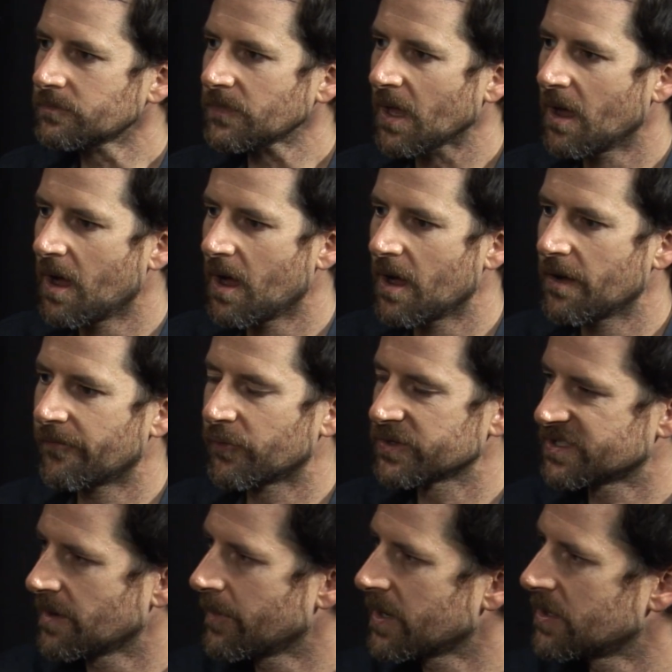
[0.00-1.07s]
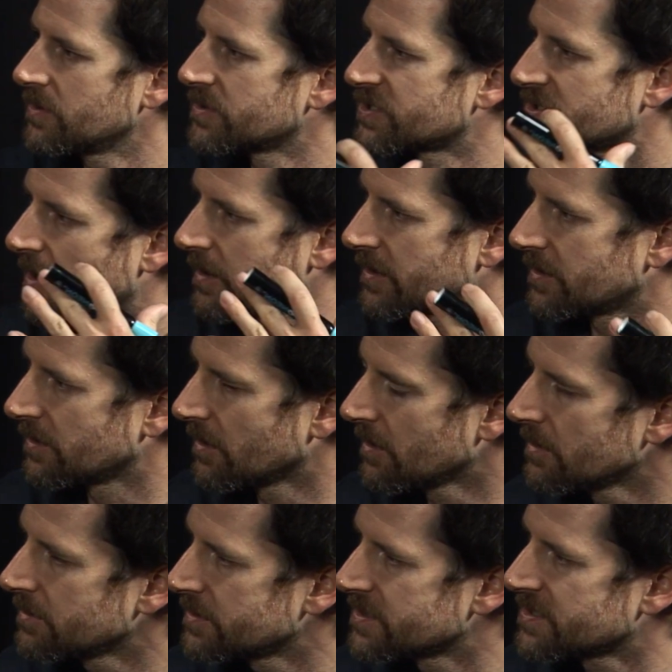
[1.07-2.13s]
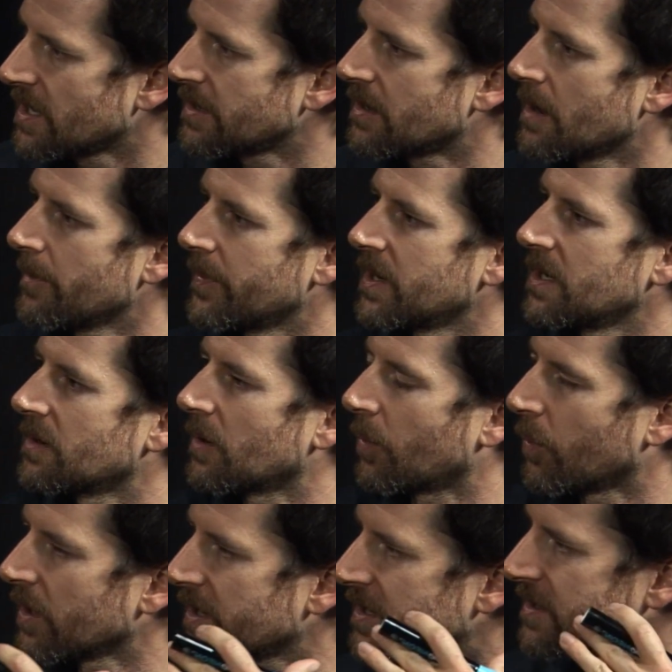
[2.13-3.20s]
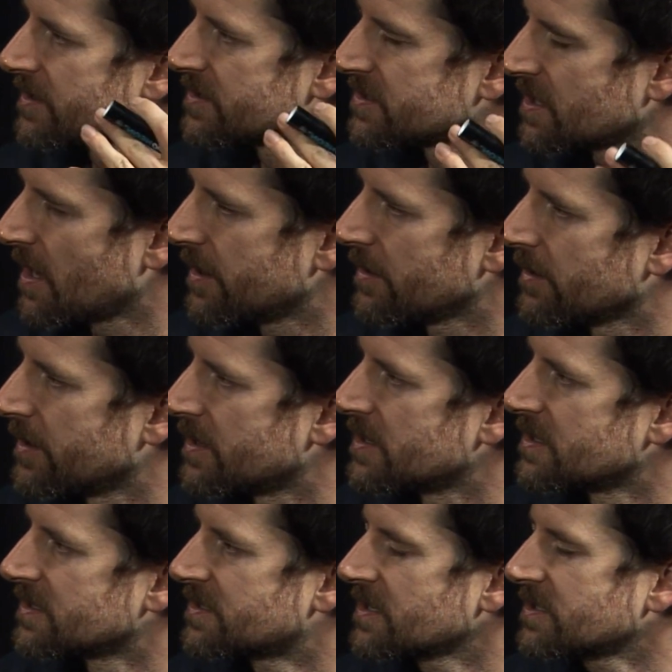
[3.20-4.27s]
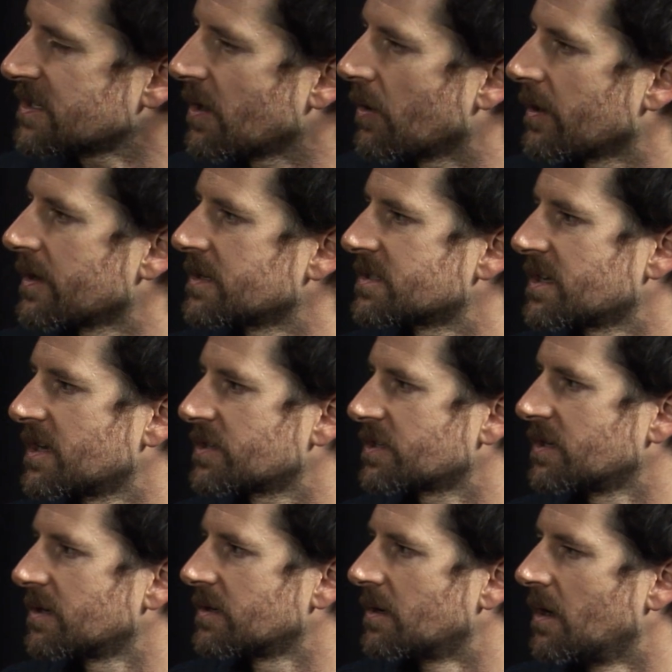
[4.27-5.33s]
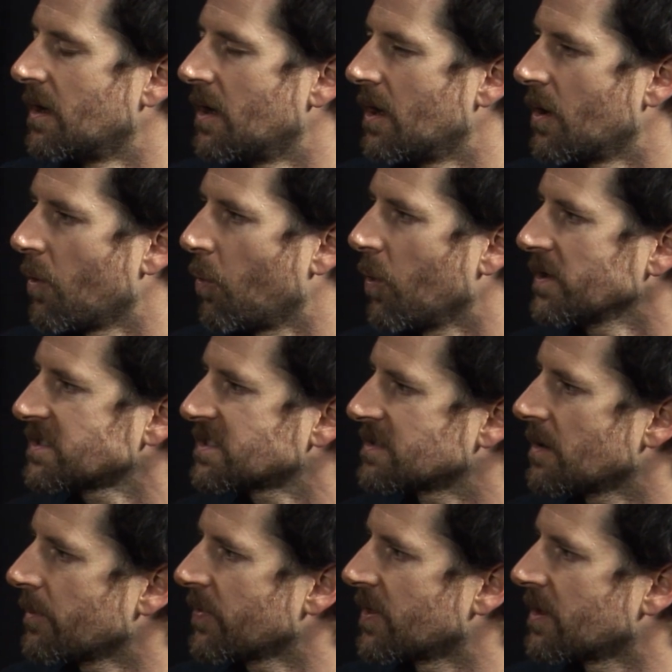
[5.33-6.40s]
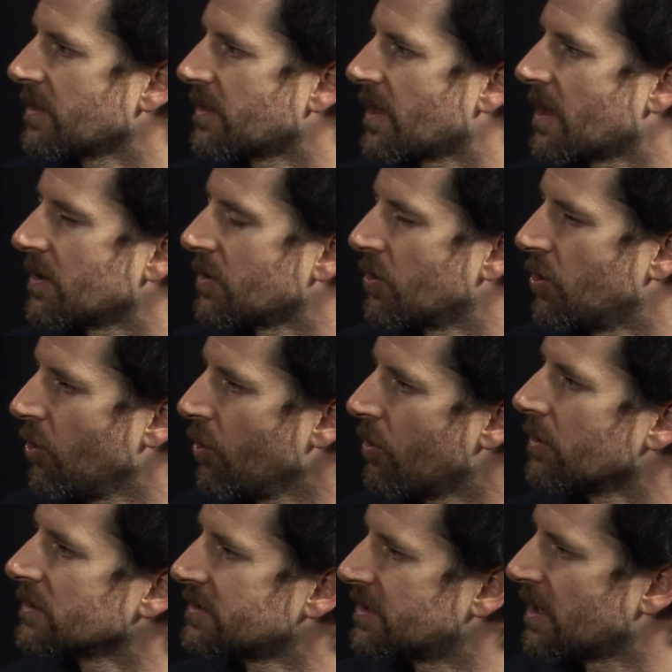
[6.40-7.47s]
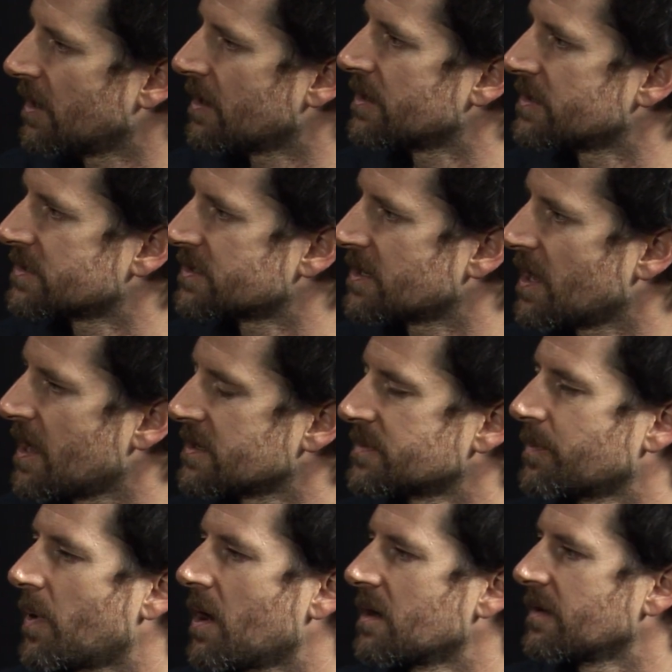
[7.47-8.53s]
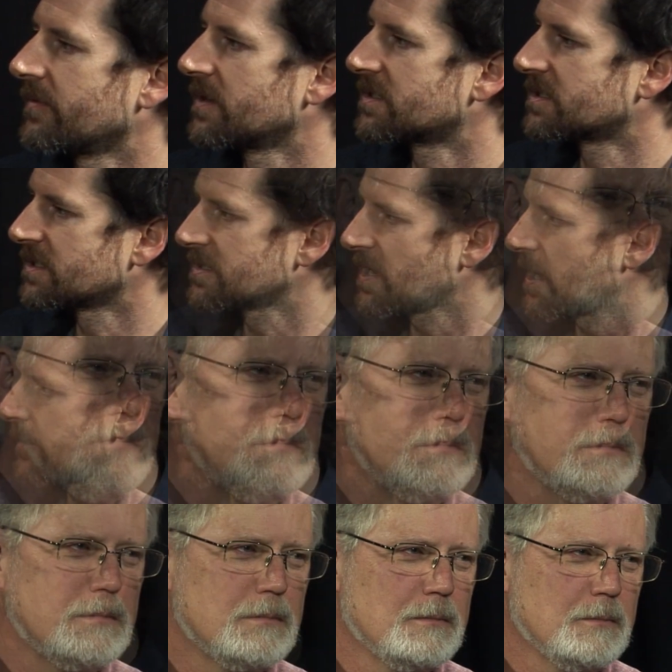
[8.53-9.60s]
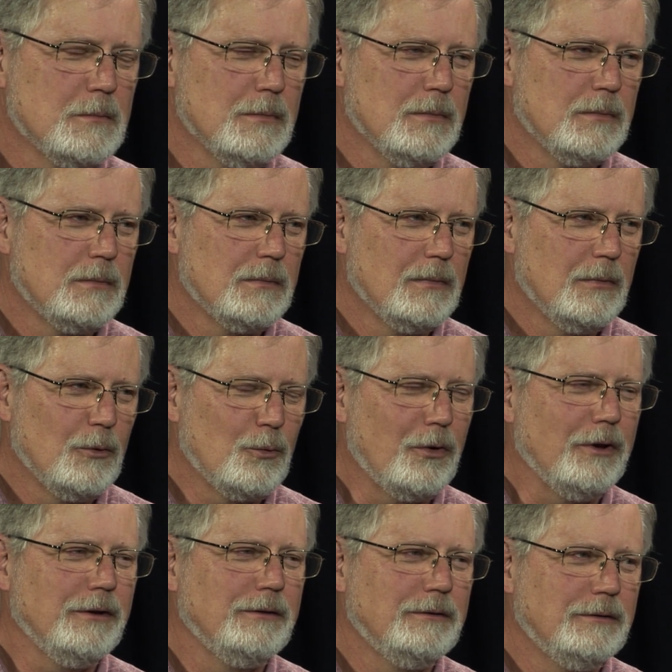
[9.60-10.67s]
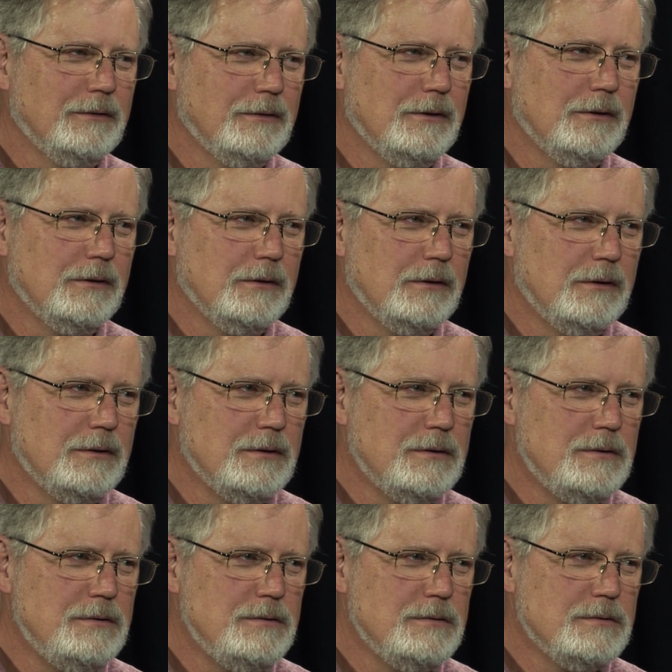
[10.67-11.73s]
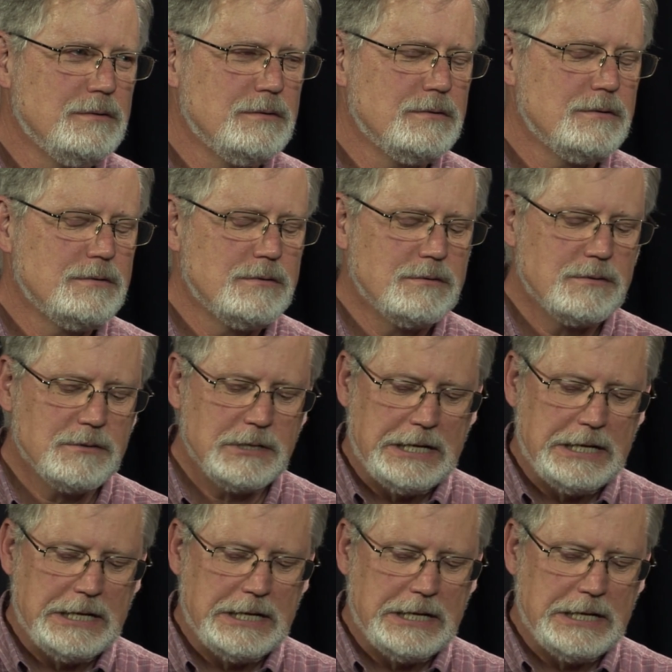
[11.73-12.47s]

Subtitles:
for somebody who's starting their own design company or working a designer in an existing organization, what's something that Google does as part of its design practices that you think would be a good habit for everybody?